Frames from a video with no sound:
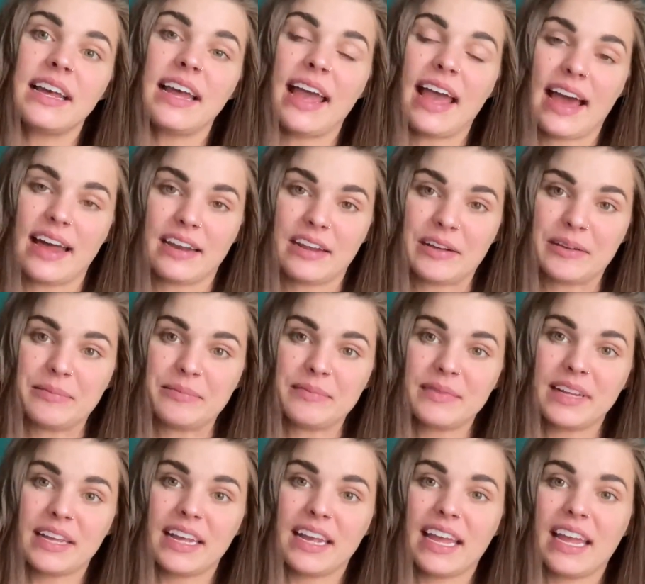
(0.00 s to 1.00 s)

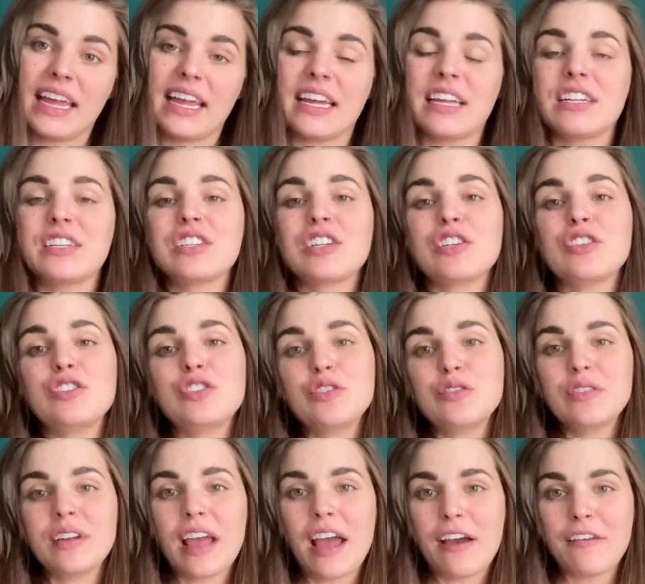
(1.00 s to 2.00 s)
Adam and our
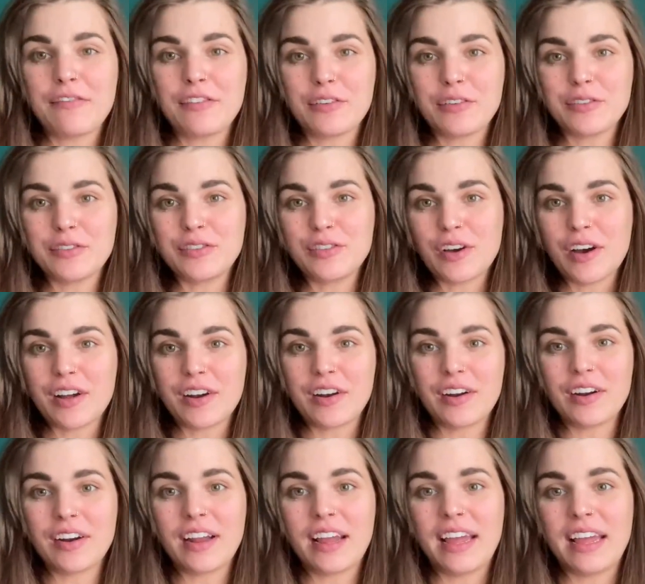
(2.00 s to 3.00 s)
2.5-year-old
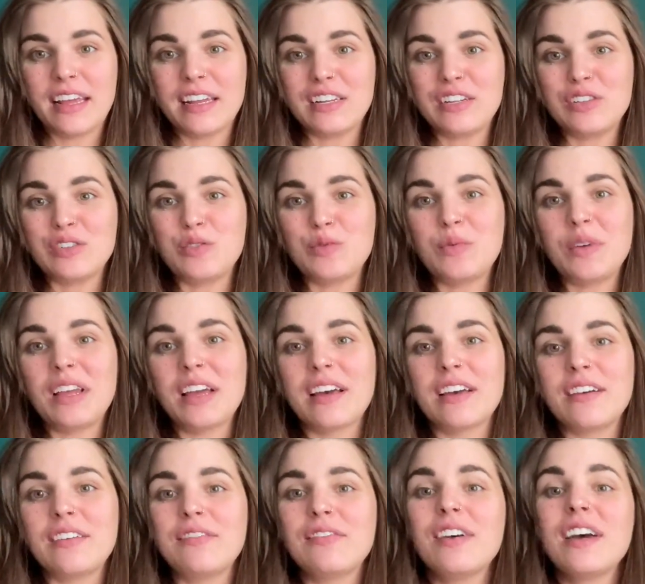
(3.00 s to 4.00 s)
daughter, and we
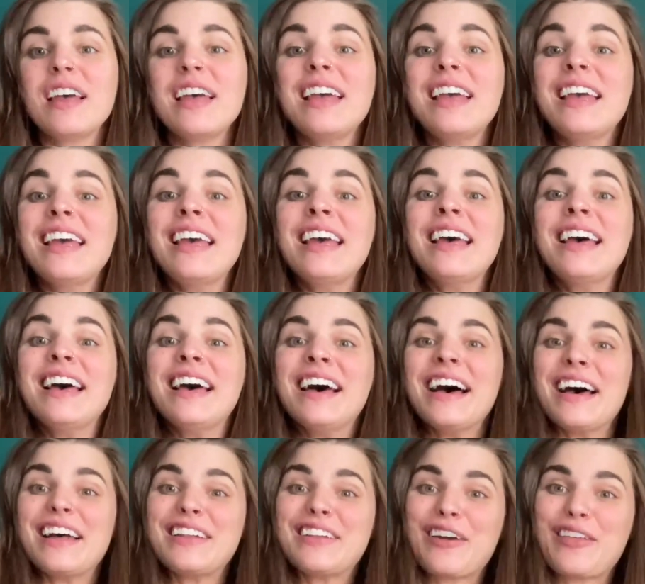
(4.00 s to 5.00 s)
have
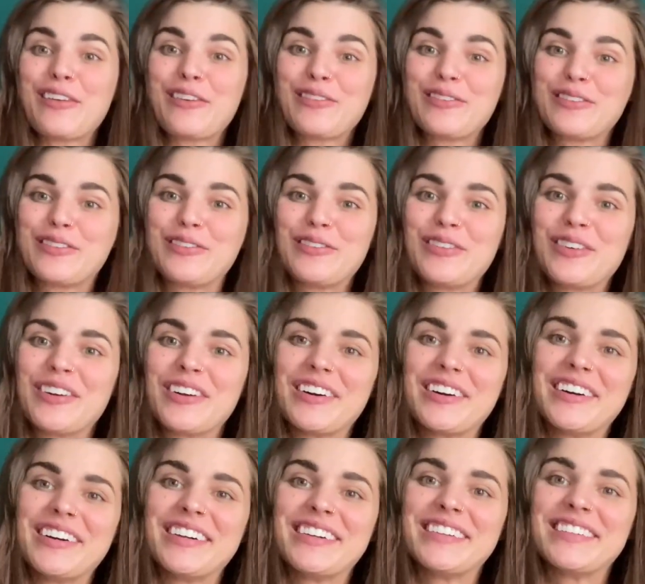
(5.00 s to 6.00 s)
another little
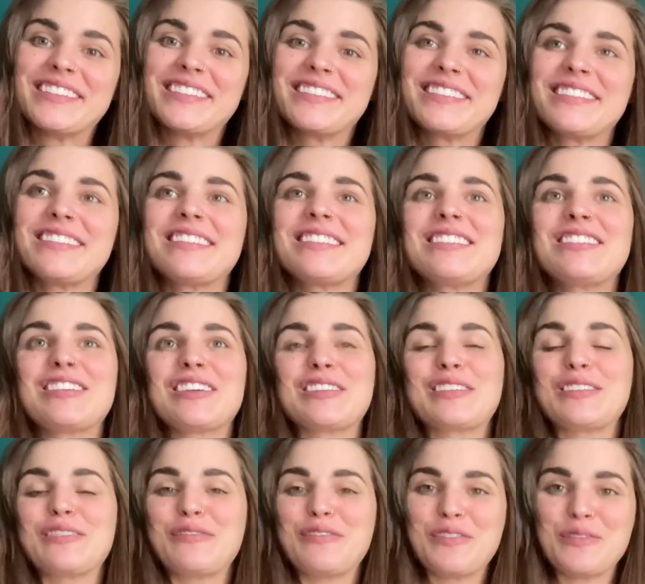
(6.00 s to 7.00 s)
girl
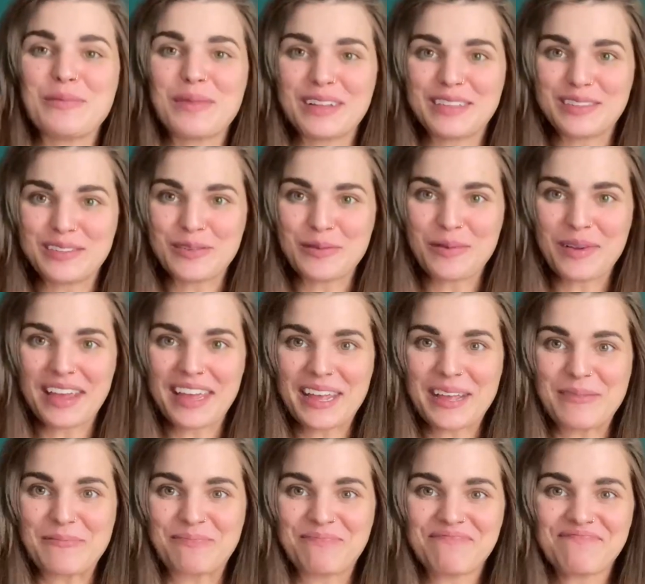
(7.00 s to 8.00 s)
just a few months
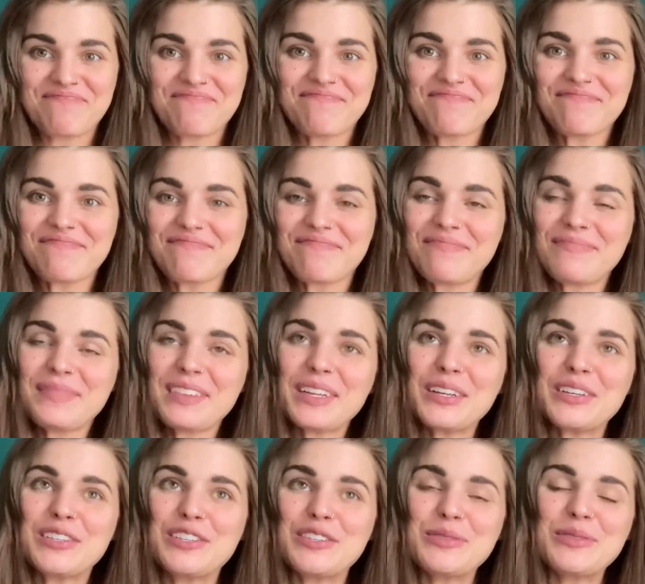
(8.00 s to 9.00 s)
away
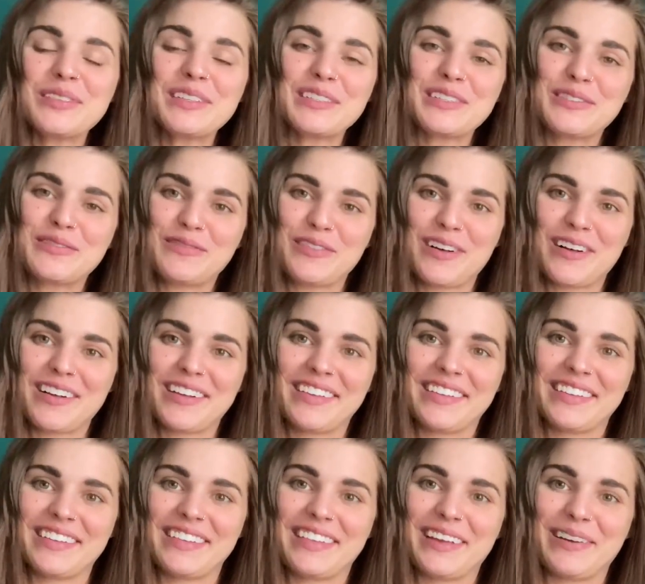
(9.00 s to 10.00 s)
due this
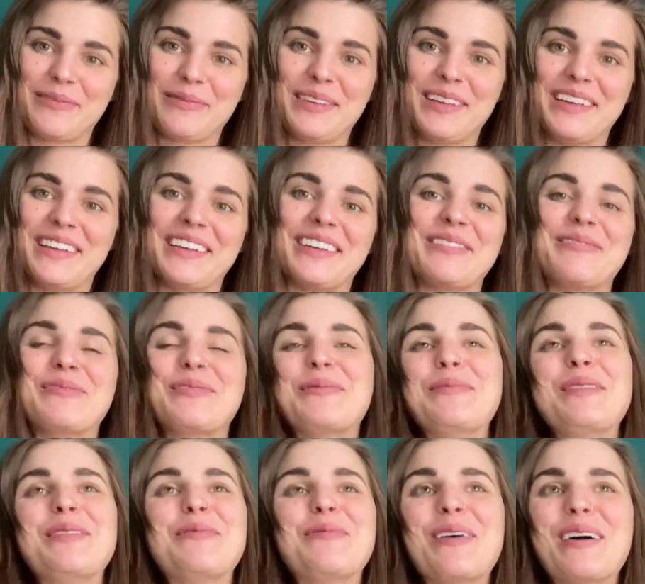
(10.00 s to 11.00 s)
fall that we will
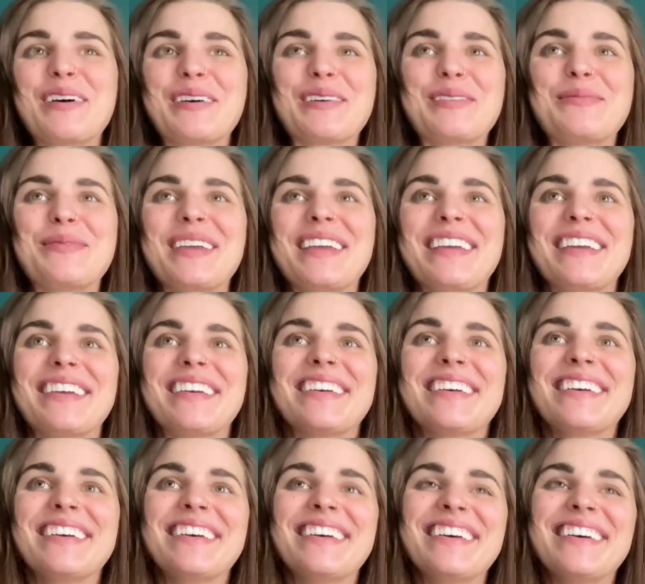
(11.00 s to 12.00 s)
be welcoming
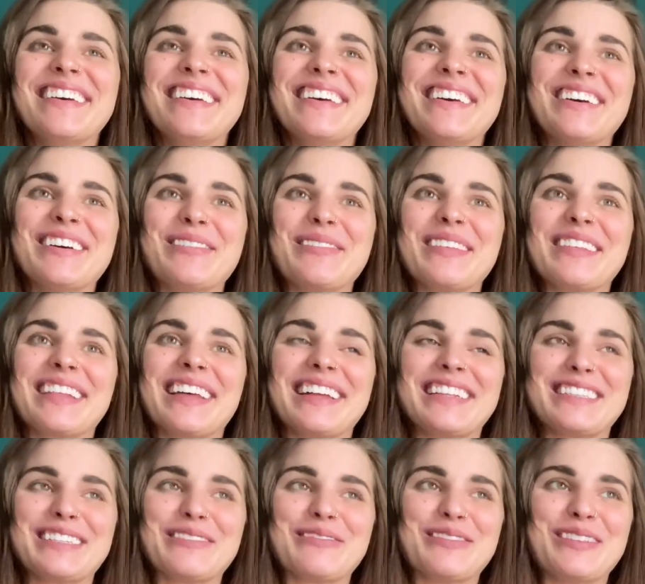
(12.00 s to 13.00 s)
with
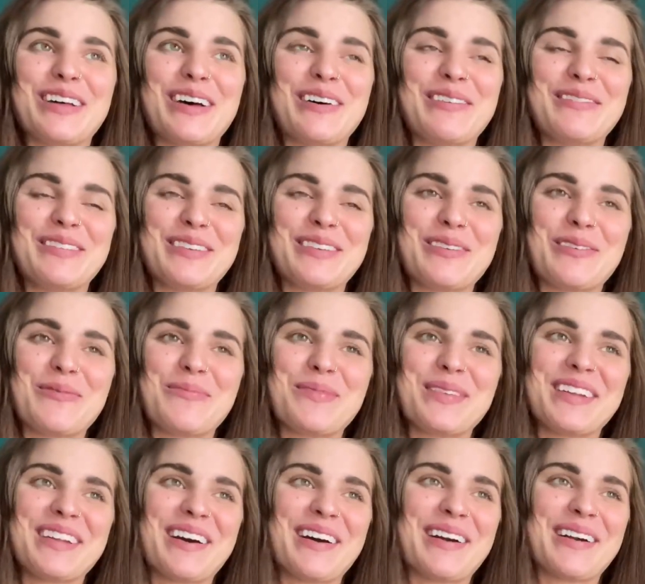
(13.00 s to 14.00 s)
lots of love and
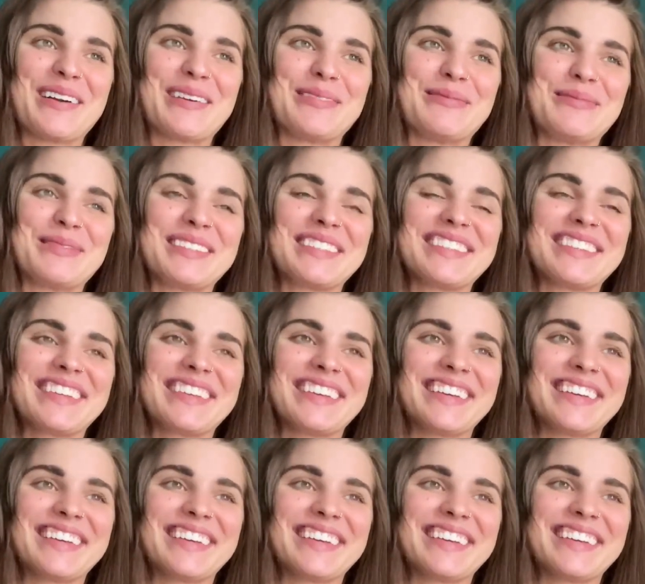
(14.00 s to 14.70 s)
open arms,